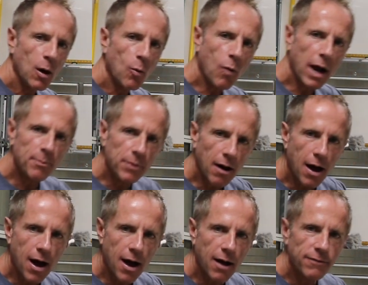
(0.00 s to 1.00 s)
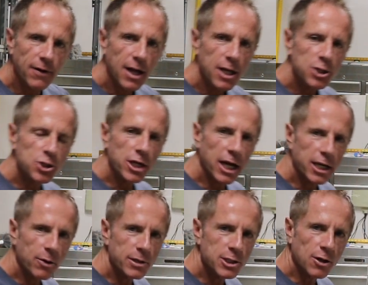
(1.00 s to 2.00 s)
wipe it off, check
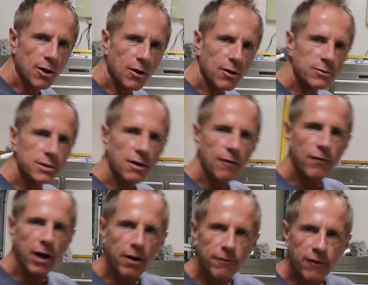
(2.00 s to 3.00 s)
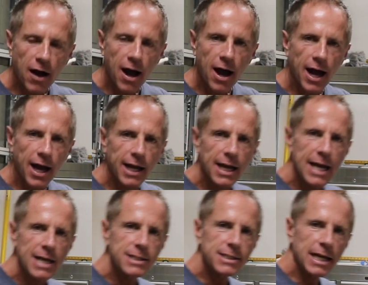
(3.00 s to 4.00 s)
your results, verify,
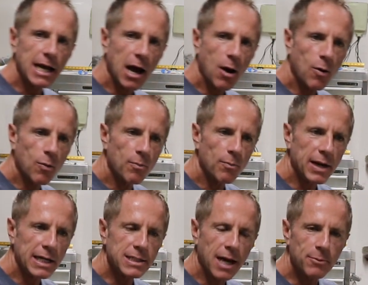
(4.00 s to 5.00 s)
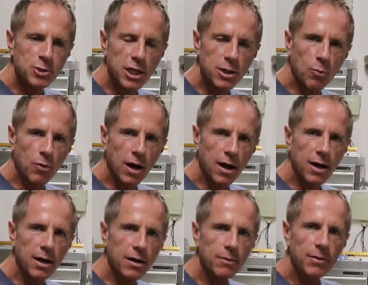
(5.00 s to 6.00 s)
see how many times you had to
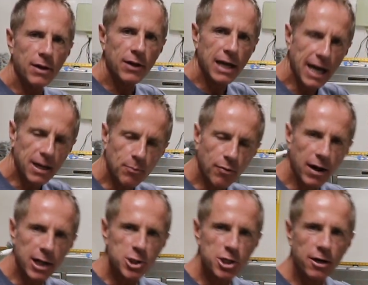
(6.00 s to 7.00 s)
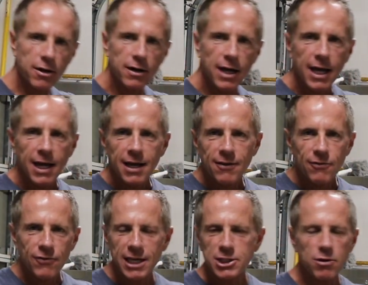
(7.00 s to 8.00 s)
rub, the kind of pressure.
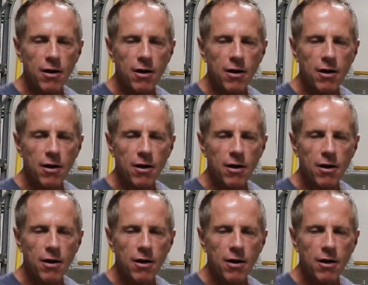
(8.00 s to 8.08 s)
These are